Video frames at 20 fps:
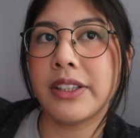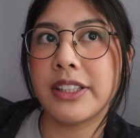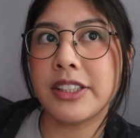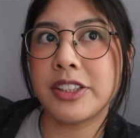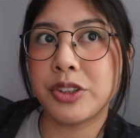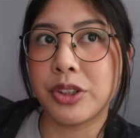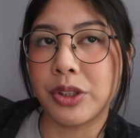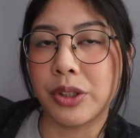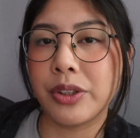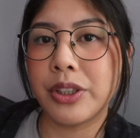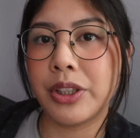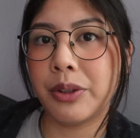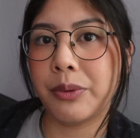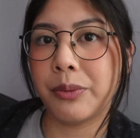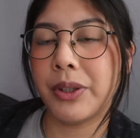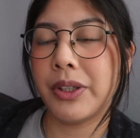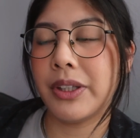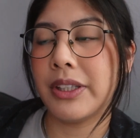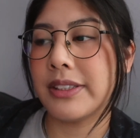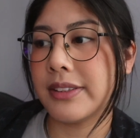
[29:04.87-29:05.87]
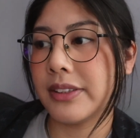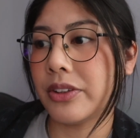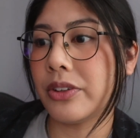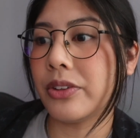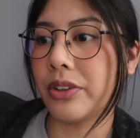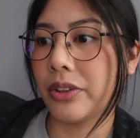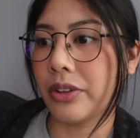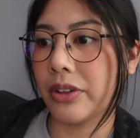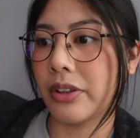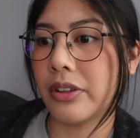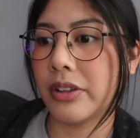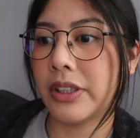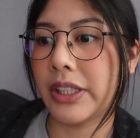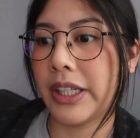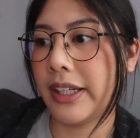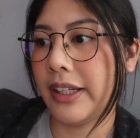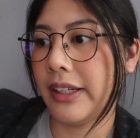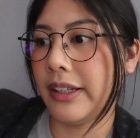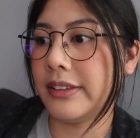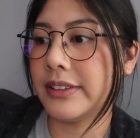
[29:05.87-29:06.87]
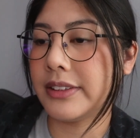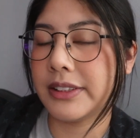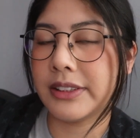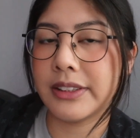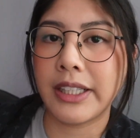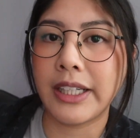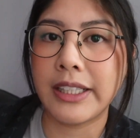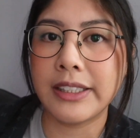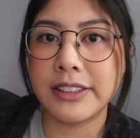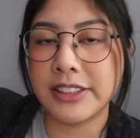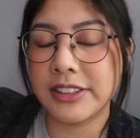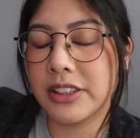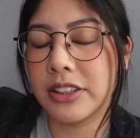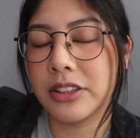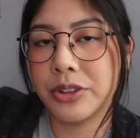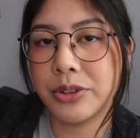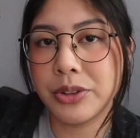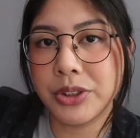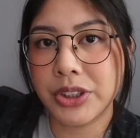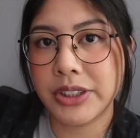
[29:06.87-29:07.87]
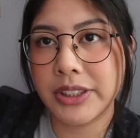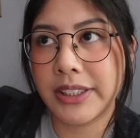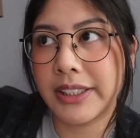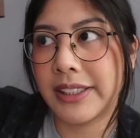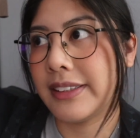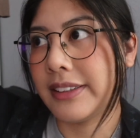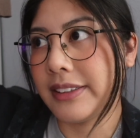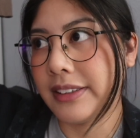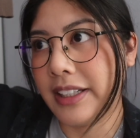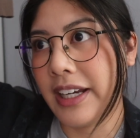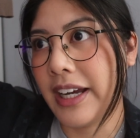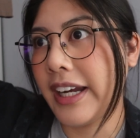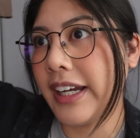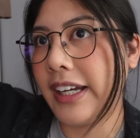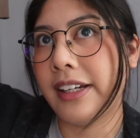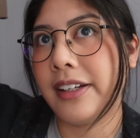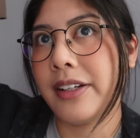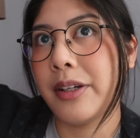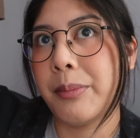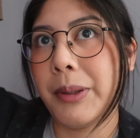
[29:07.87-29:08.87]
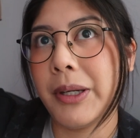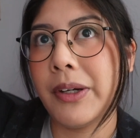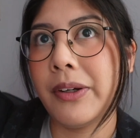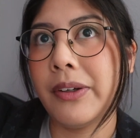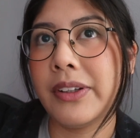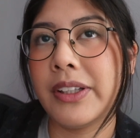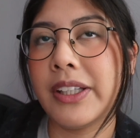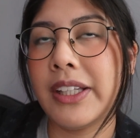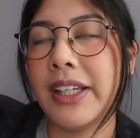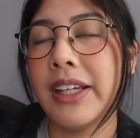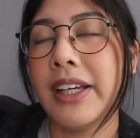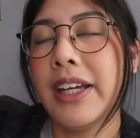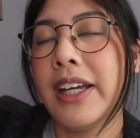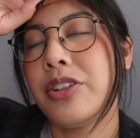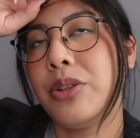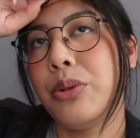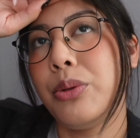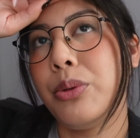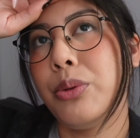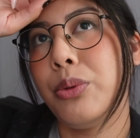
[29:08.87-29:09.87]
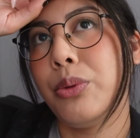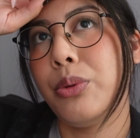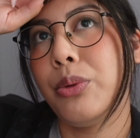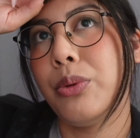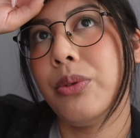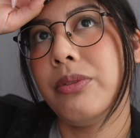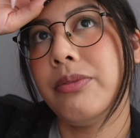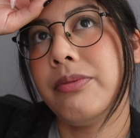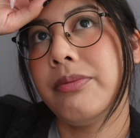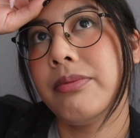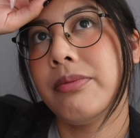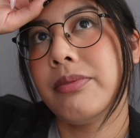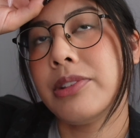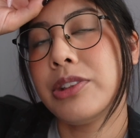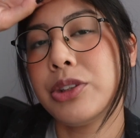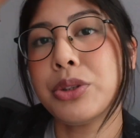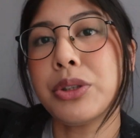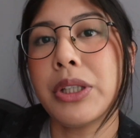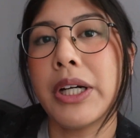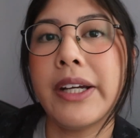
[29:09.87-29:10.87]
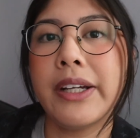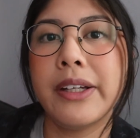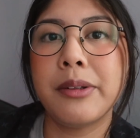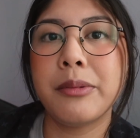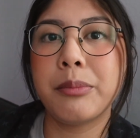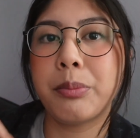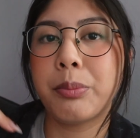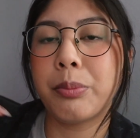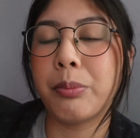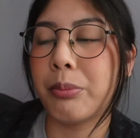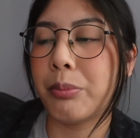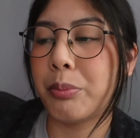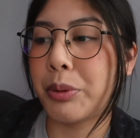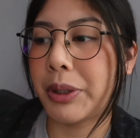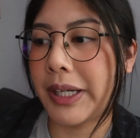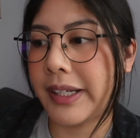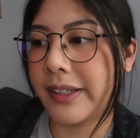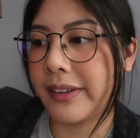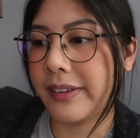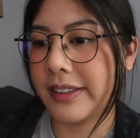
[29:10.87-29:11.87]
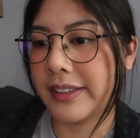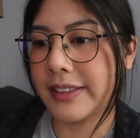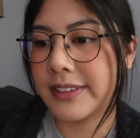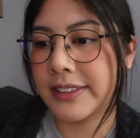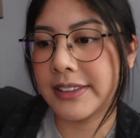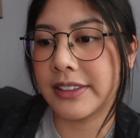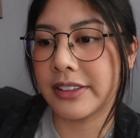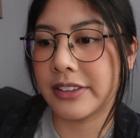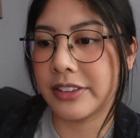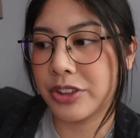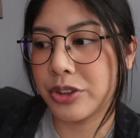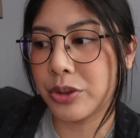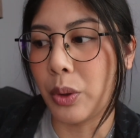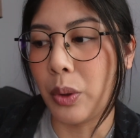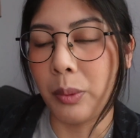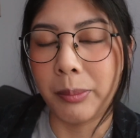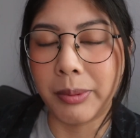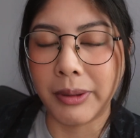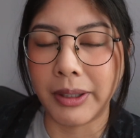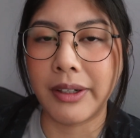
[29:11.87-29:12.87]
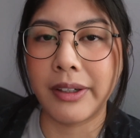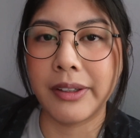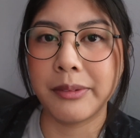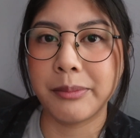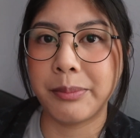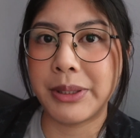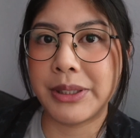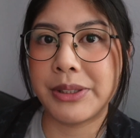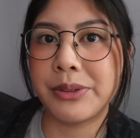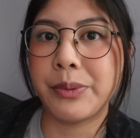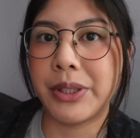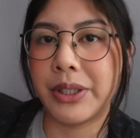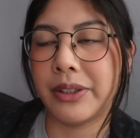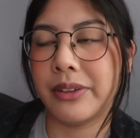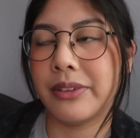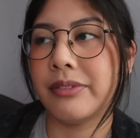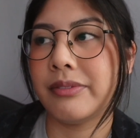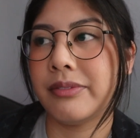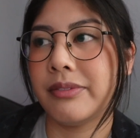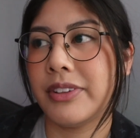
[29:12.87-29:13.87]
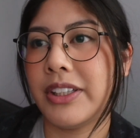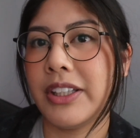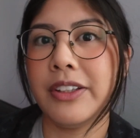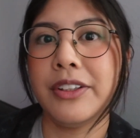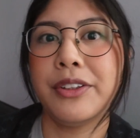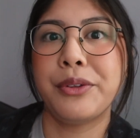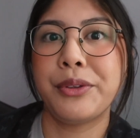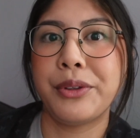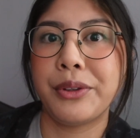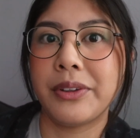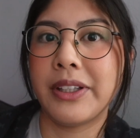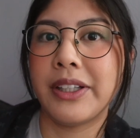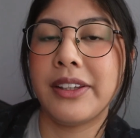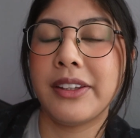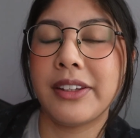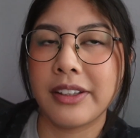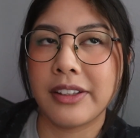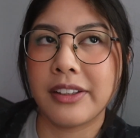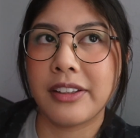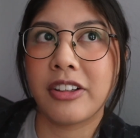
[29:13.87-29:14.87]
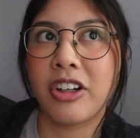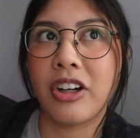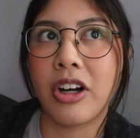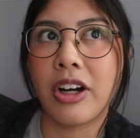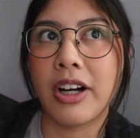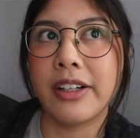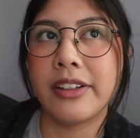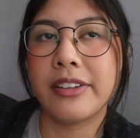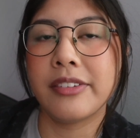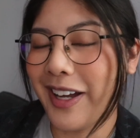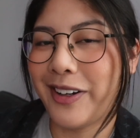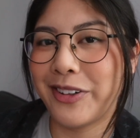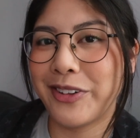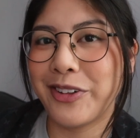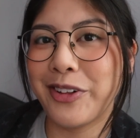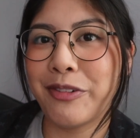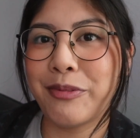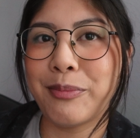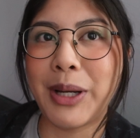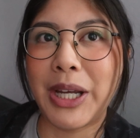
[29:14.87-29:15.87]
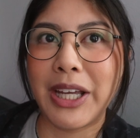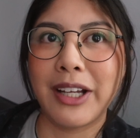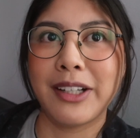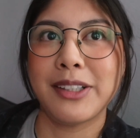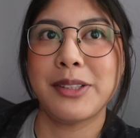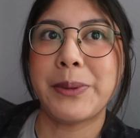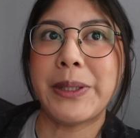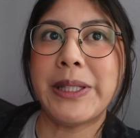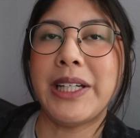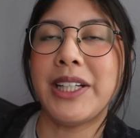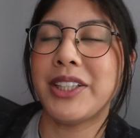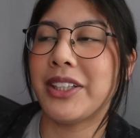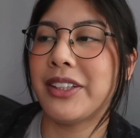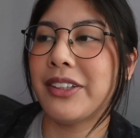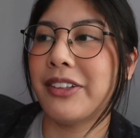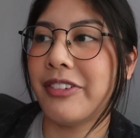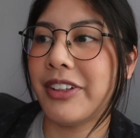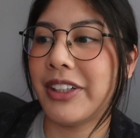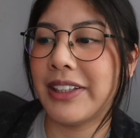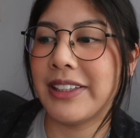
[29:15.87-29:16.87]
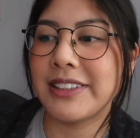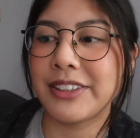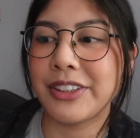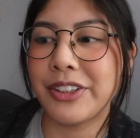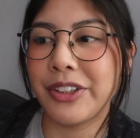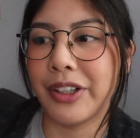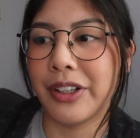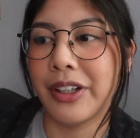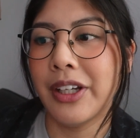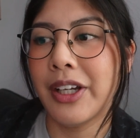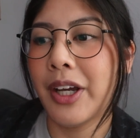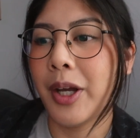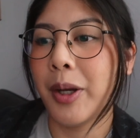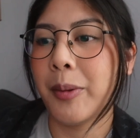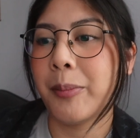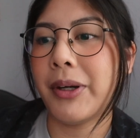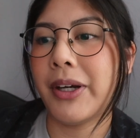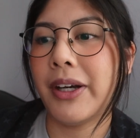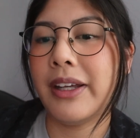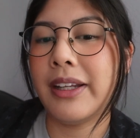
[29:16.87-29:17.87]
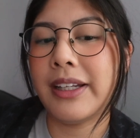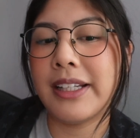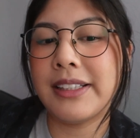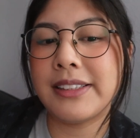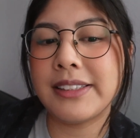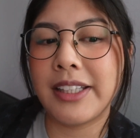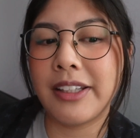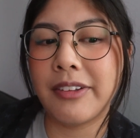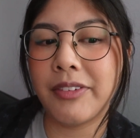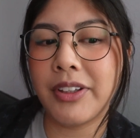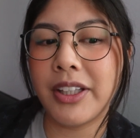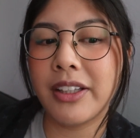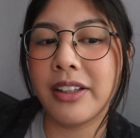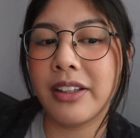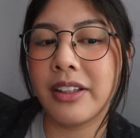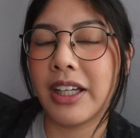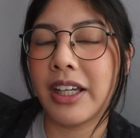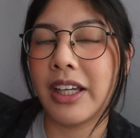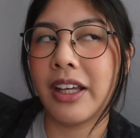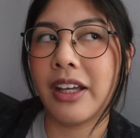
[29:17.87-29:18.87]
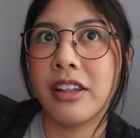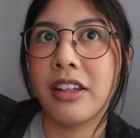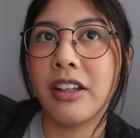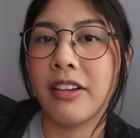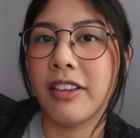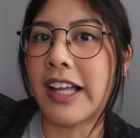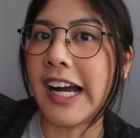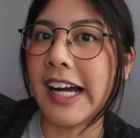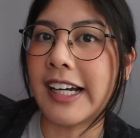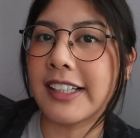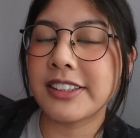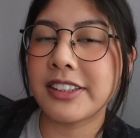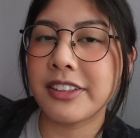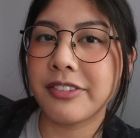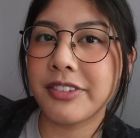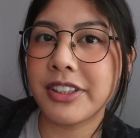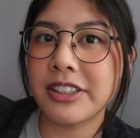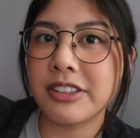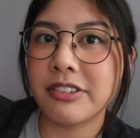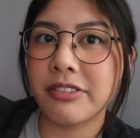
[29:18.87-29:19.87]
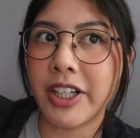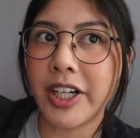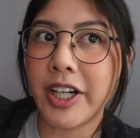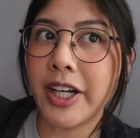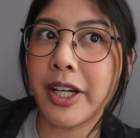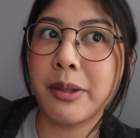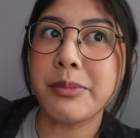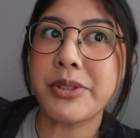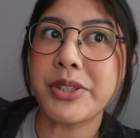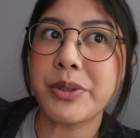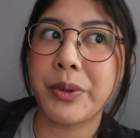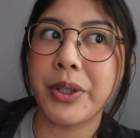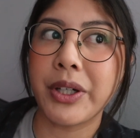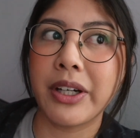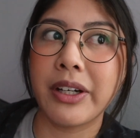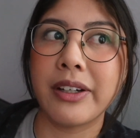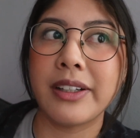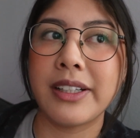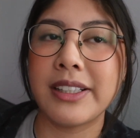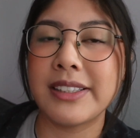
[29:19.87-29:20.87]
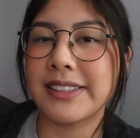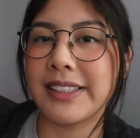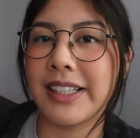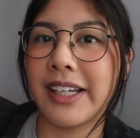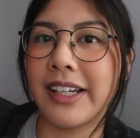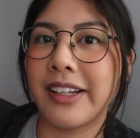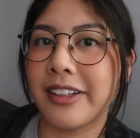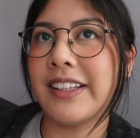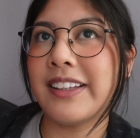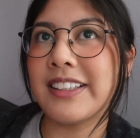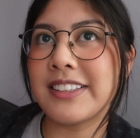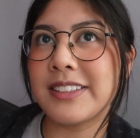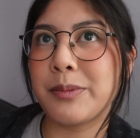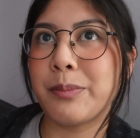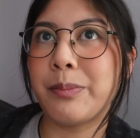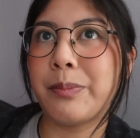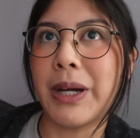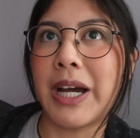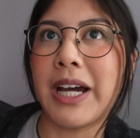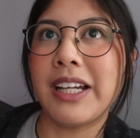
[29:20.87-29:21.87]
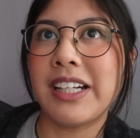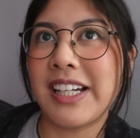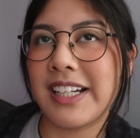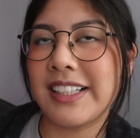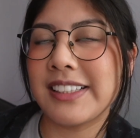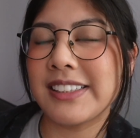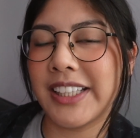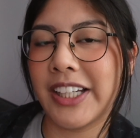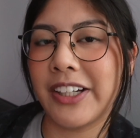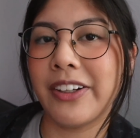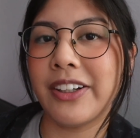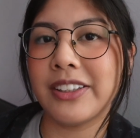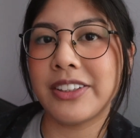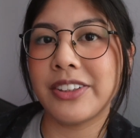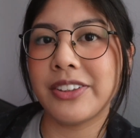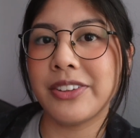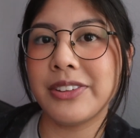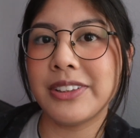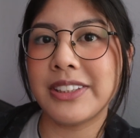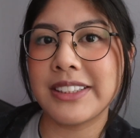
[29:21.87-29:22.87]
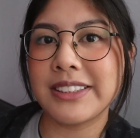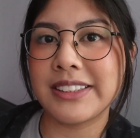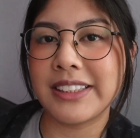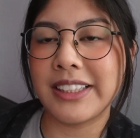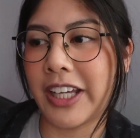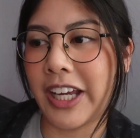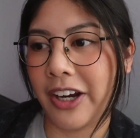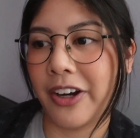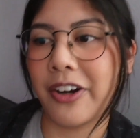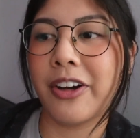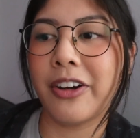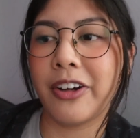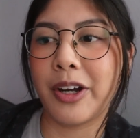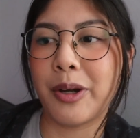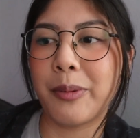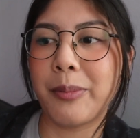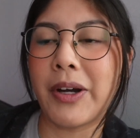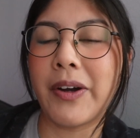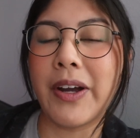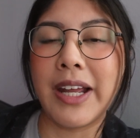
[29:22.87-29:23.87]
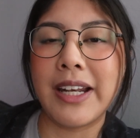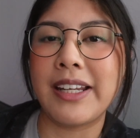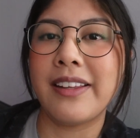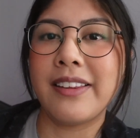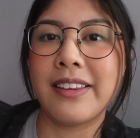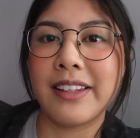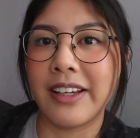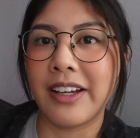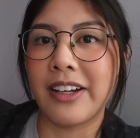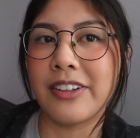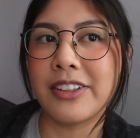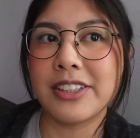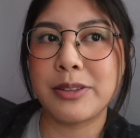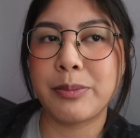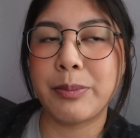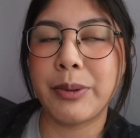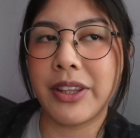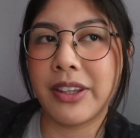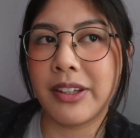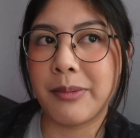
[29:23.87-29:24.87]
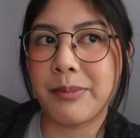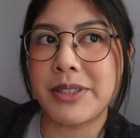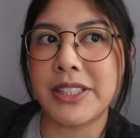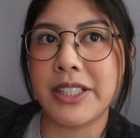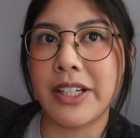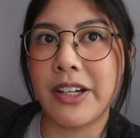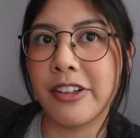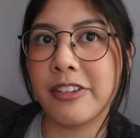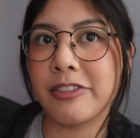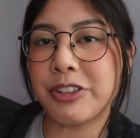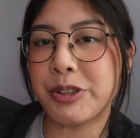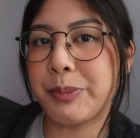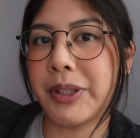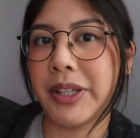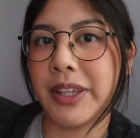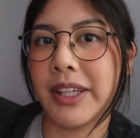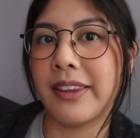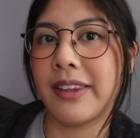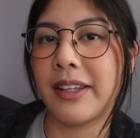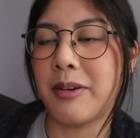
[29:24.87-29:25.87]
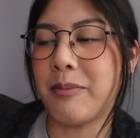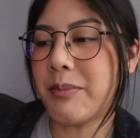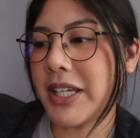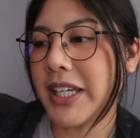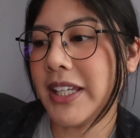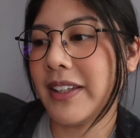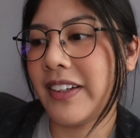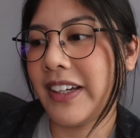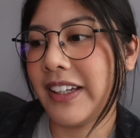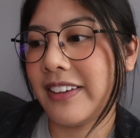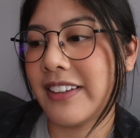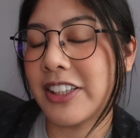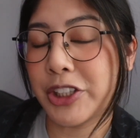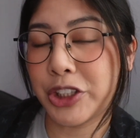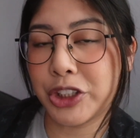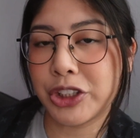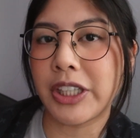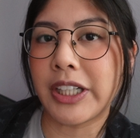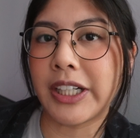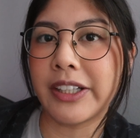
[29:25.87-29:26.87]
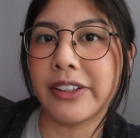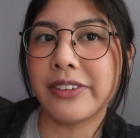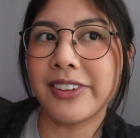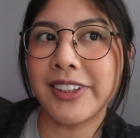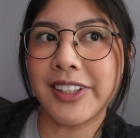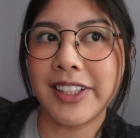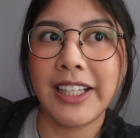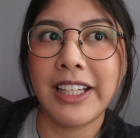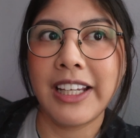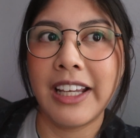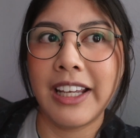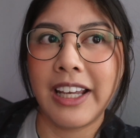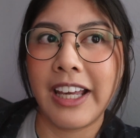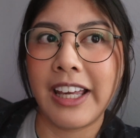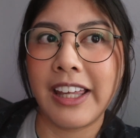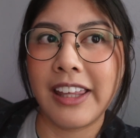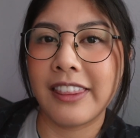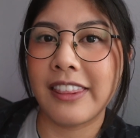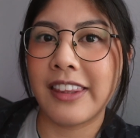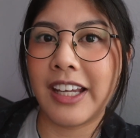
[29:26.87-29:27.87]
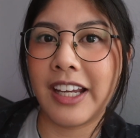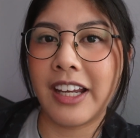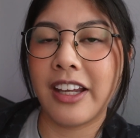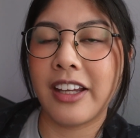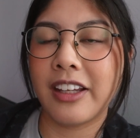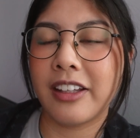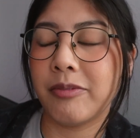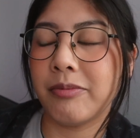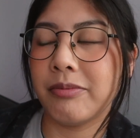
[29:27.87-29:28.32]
this journey with this little girl and a disillusioned knight apparently to try and break this soul bond between the little girl and the god. I don't know if my explanation of it is good, but it's giving like The Last of Us vibes, where it's like this badass character who doesn't care about anything else but themselves, but then they meet like this child and they